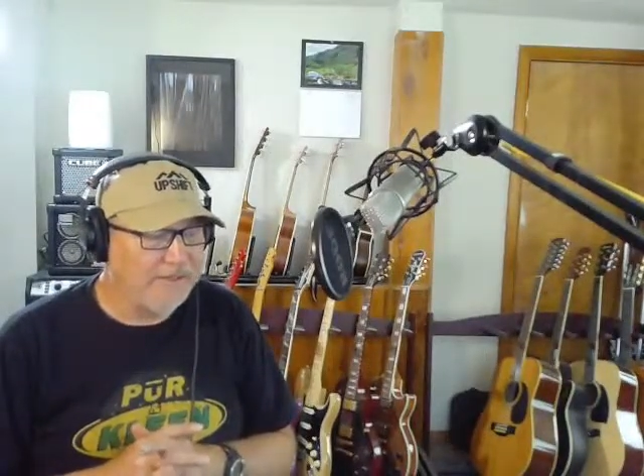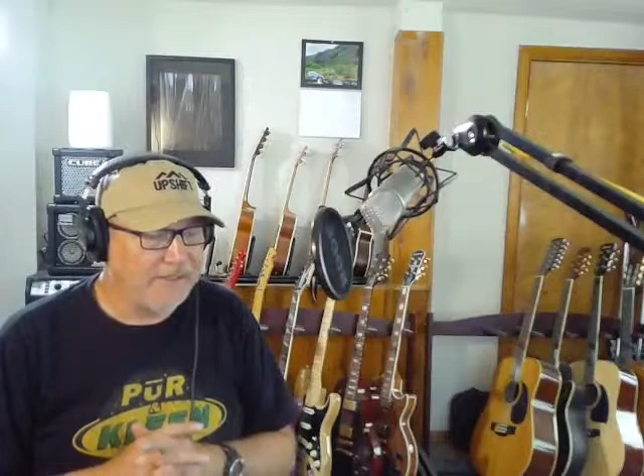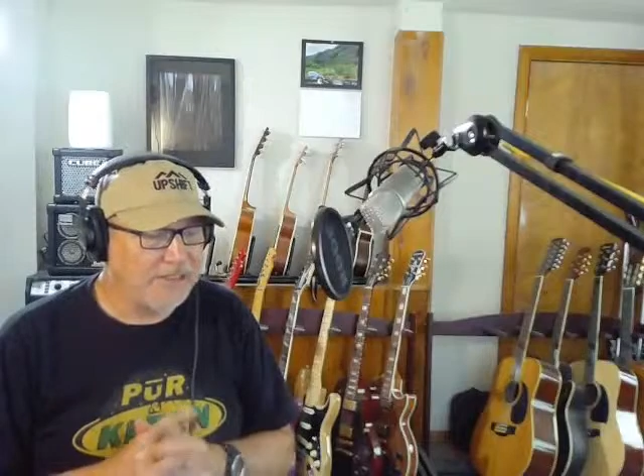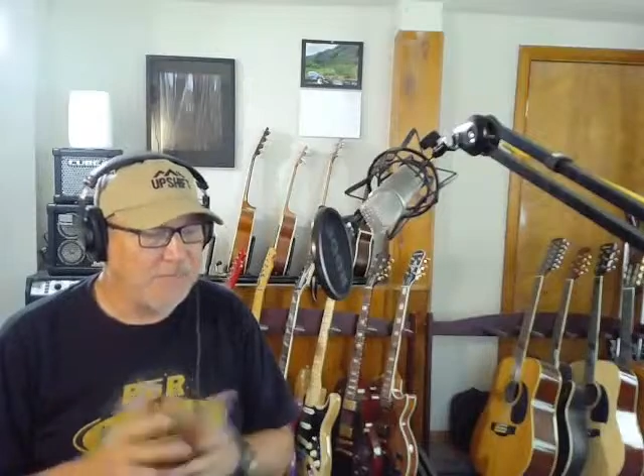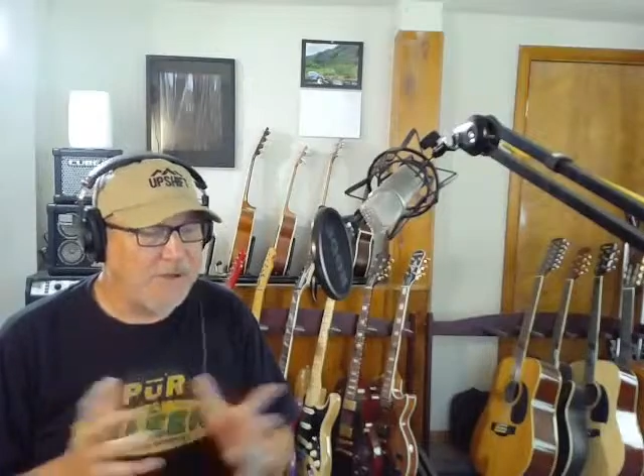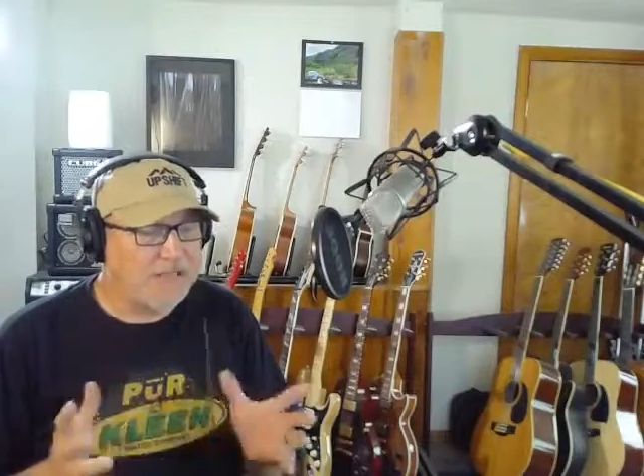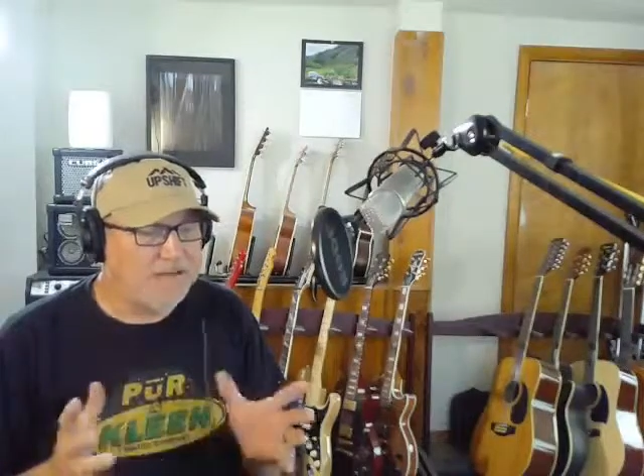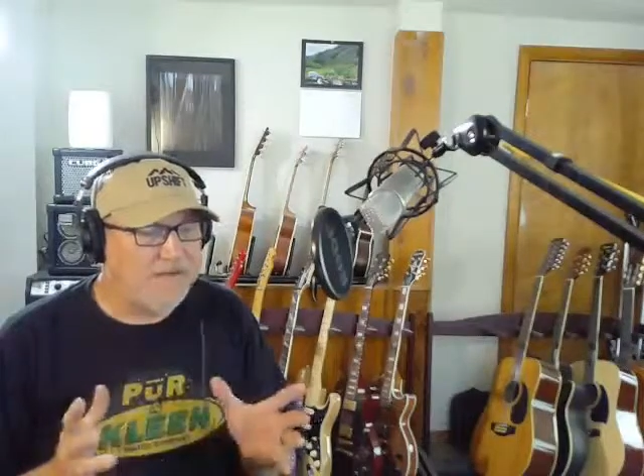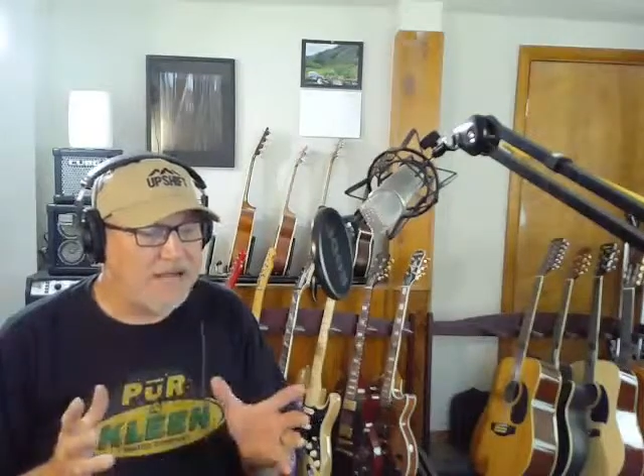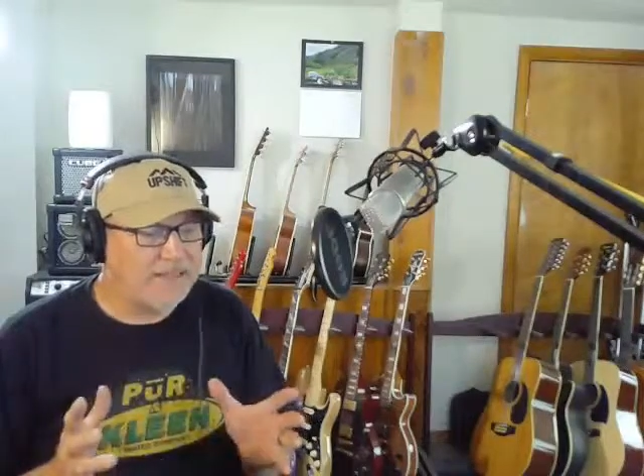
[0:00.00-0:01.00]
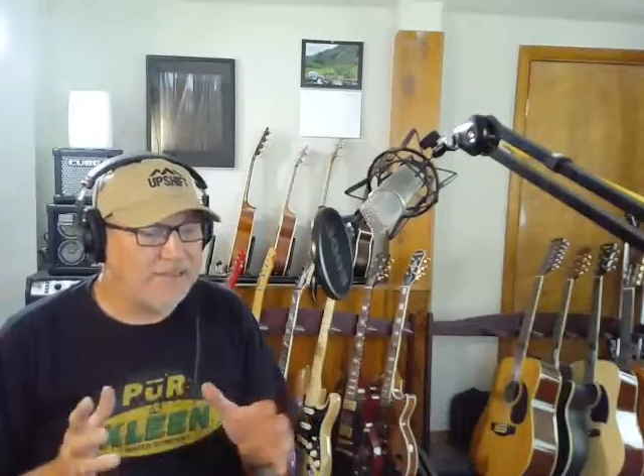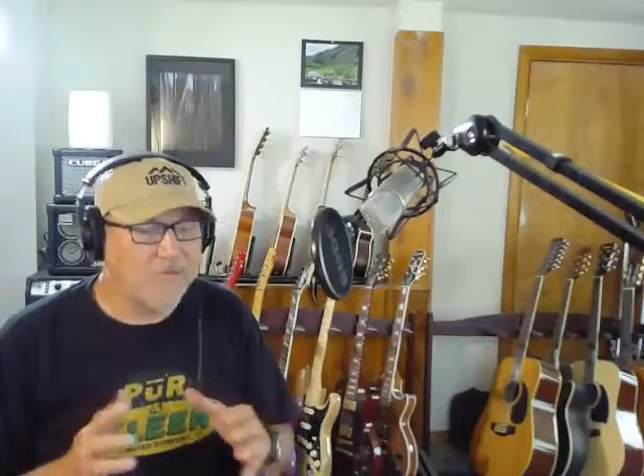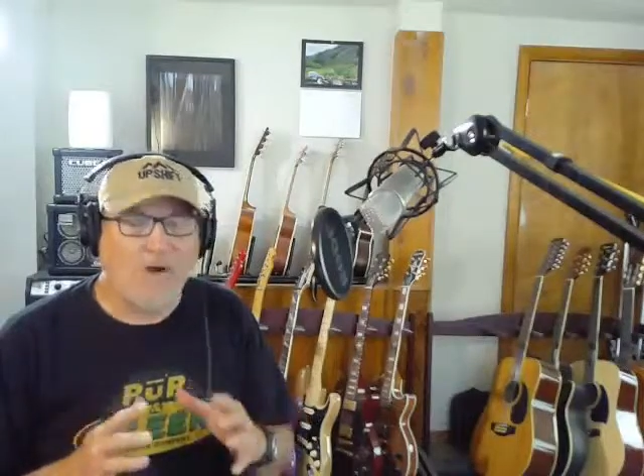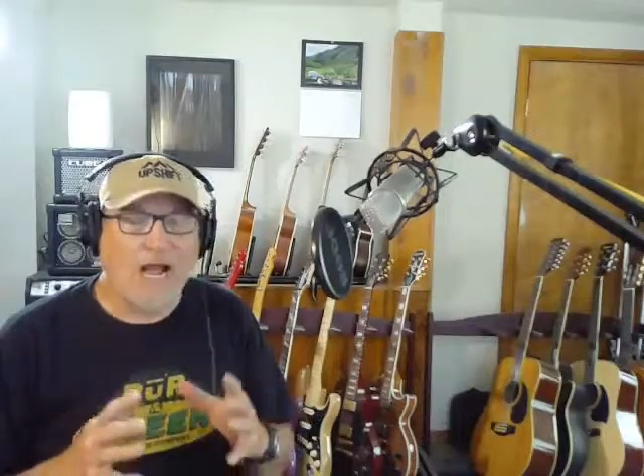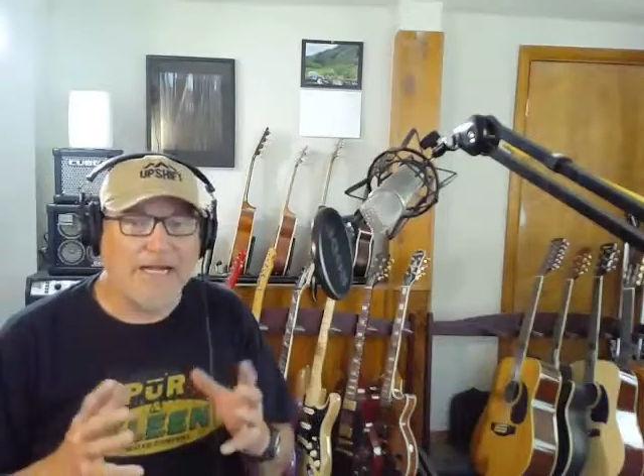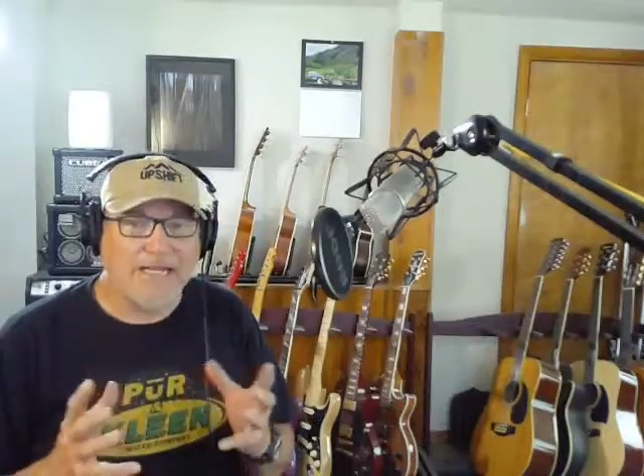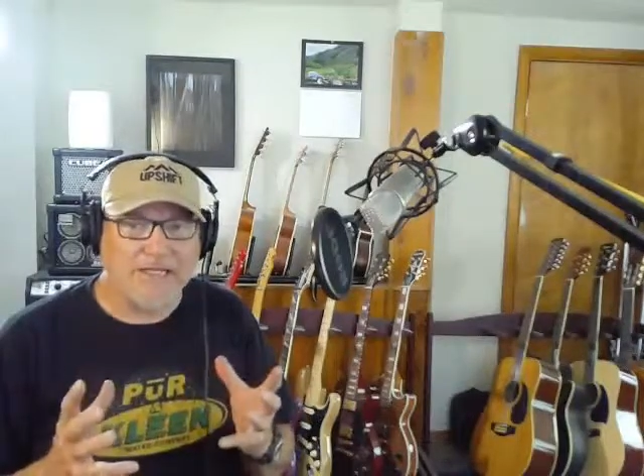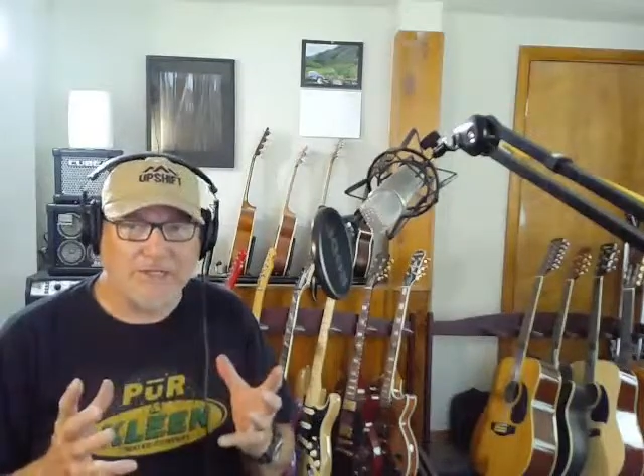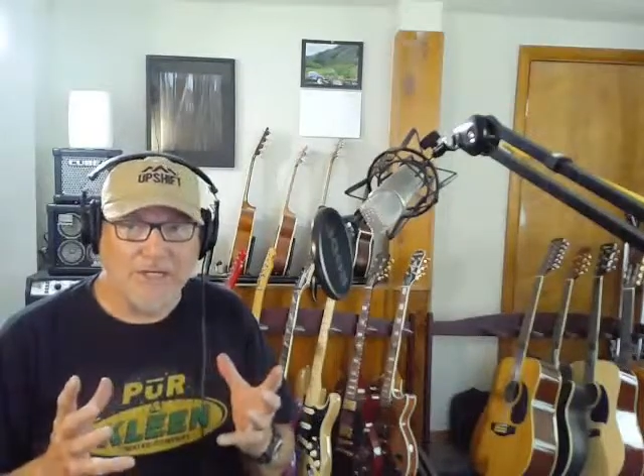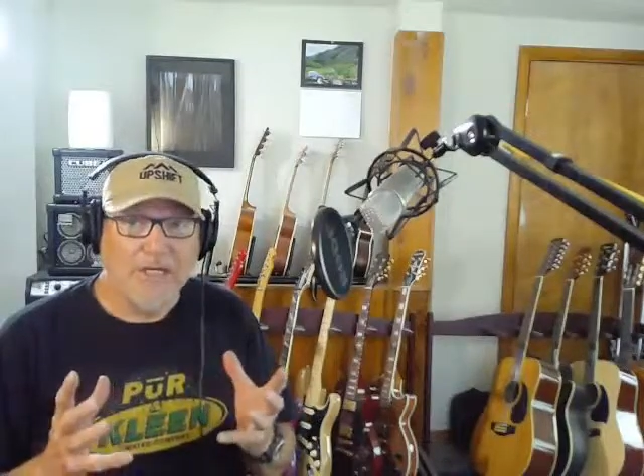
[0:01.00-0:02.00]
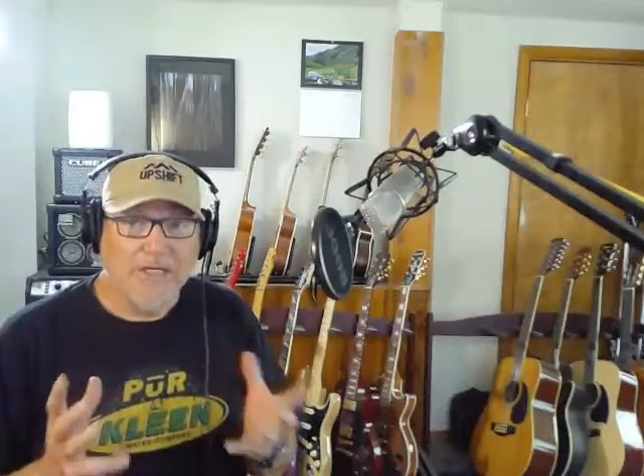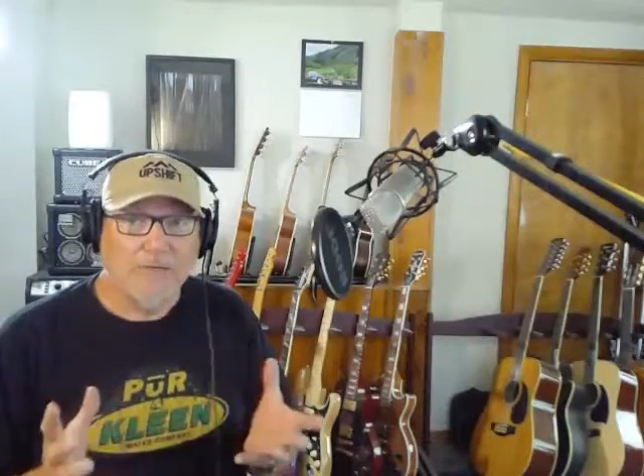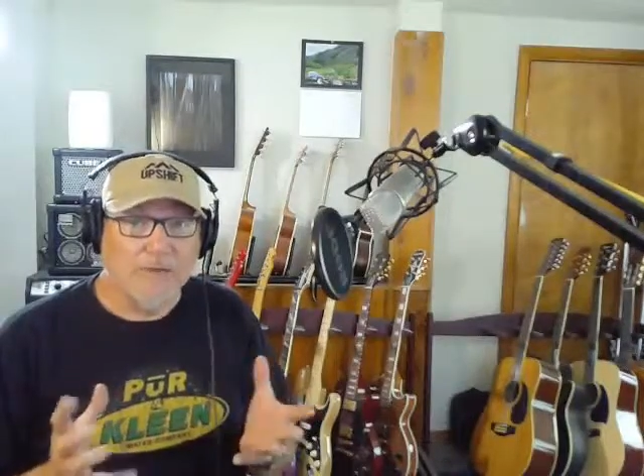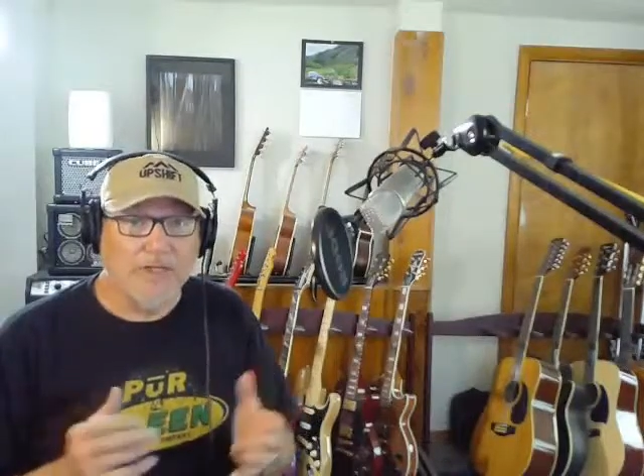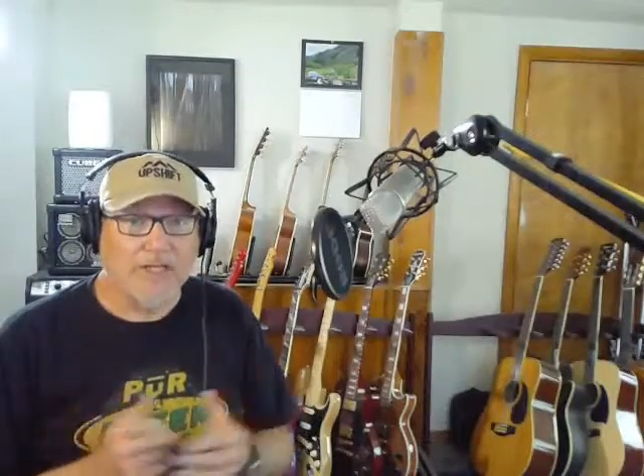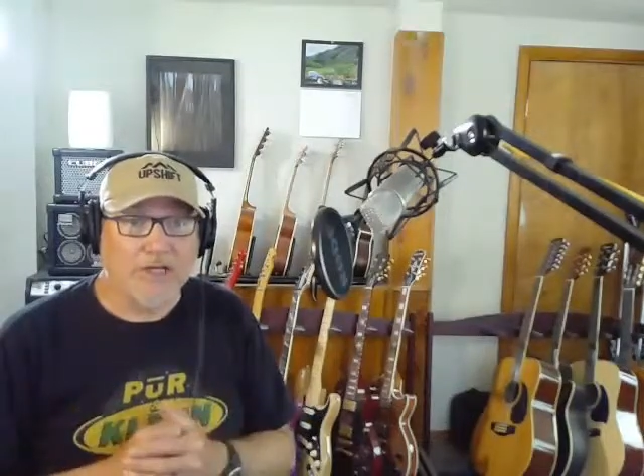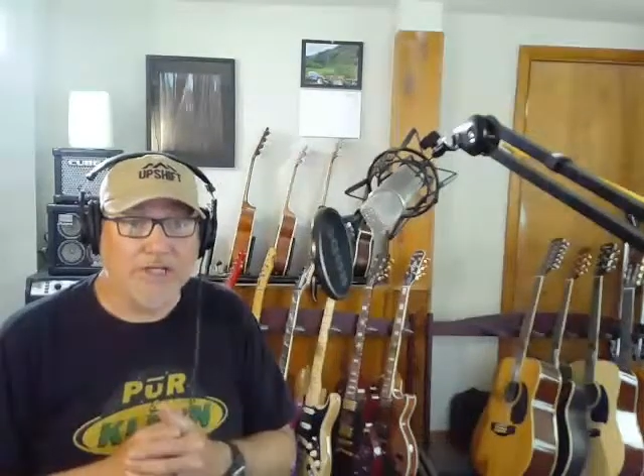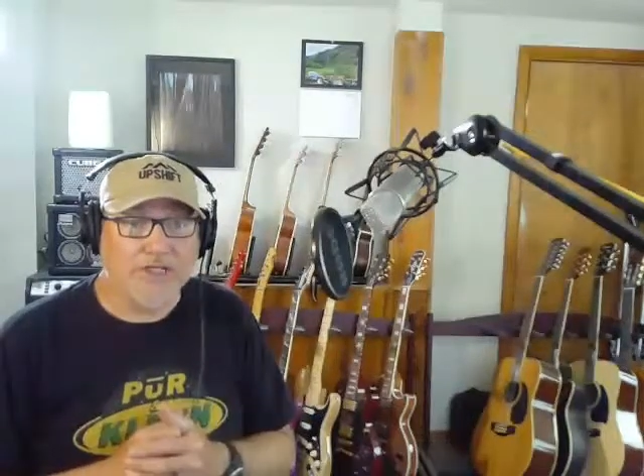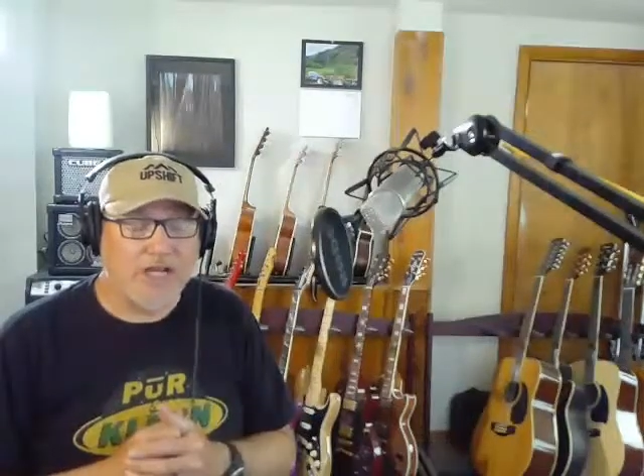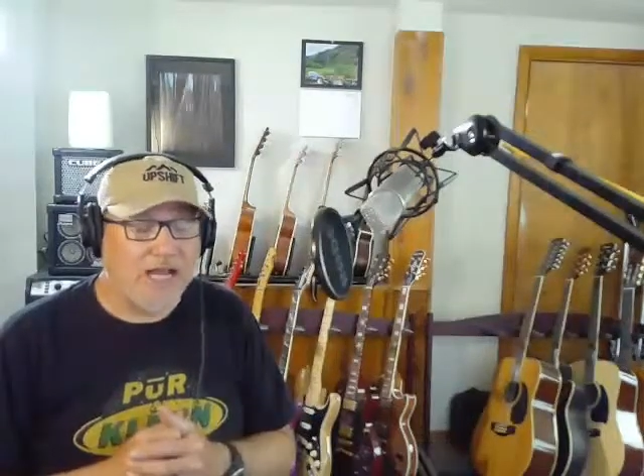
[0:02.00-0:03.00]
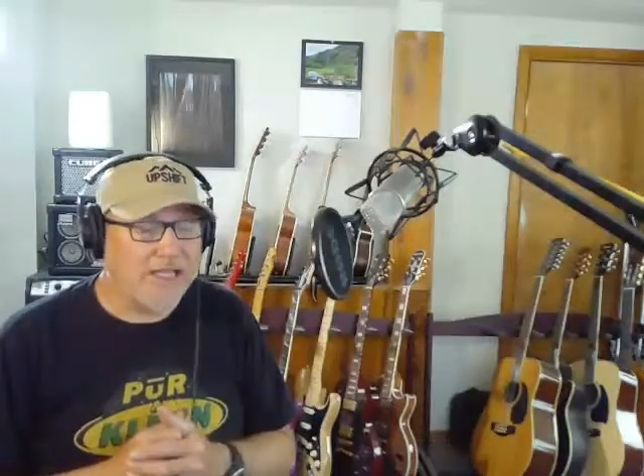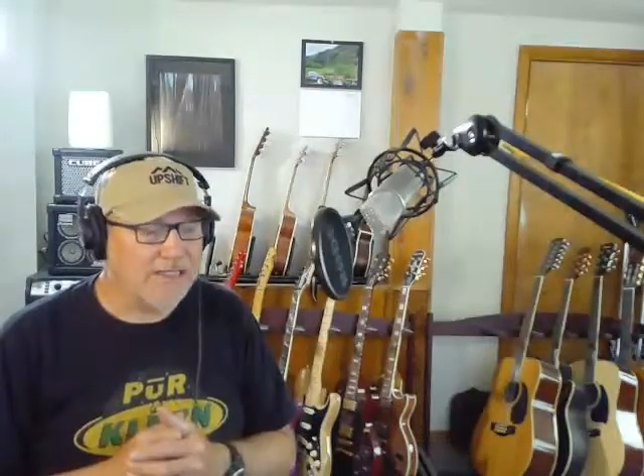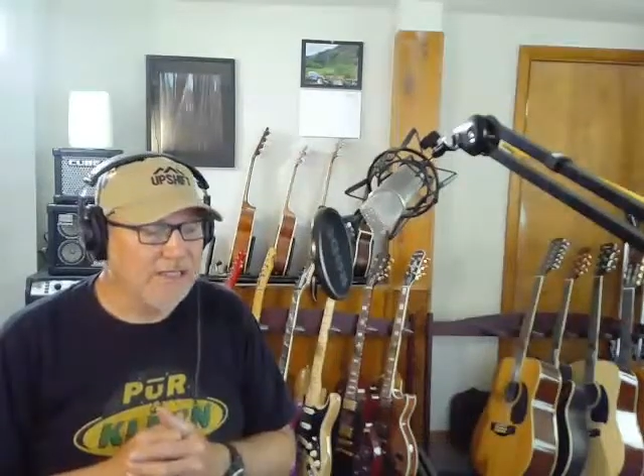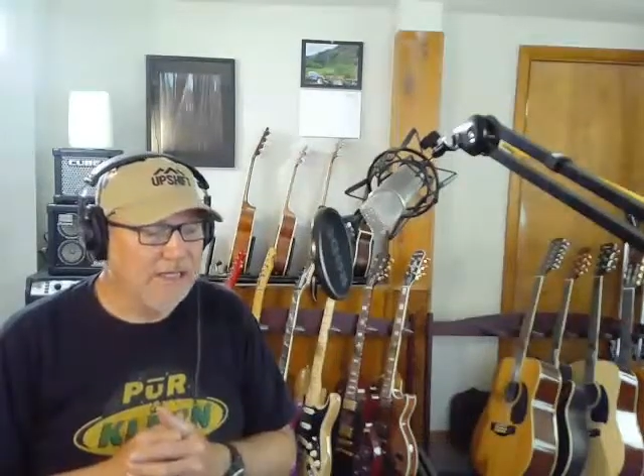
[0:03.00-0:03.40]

despite the fact that the riding is really good in Challis.